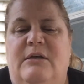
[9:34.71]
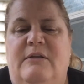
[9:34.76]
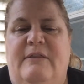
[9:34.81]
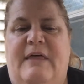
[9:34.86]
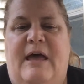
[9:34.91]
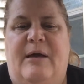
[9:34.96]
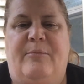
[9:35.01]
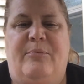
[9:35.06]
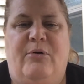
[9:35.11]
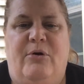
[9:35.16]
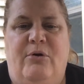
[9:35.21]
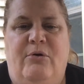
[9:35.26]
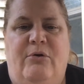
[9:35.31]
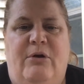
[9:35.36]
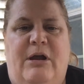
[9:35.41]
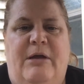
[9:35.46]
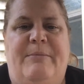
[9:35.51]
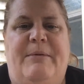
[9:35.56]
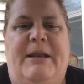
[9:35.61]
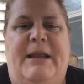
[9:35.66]
that
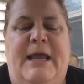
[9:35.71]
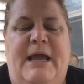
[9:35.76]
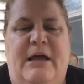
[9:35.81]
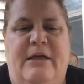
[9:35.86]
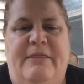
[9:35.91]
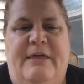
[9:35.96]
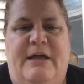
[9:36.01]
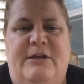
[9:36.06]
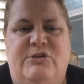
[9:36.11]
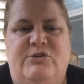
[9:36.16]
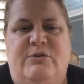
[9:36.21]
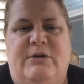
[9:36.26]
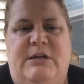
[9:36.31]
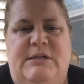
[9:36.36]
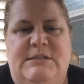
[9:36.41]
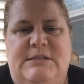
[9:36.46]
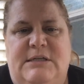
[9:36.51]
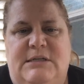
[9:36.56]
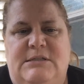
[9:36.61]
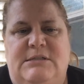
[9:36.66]
program and how that
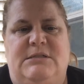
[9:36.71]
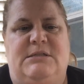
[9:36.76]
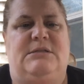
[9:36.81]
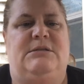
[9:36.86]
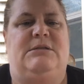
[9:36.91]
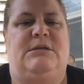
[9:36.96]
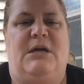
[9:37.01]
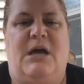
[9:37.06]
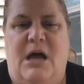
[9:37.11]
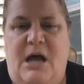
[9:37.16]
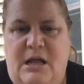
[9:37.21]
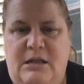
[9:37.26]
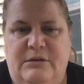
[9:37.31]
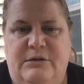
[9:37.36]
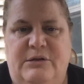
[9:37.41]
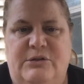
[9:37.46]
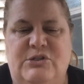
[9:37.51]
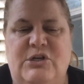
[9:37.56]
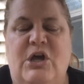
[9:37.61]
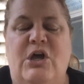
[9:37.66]
translates to
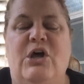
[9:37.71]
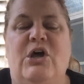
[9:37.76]
college.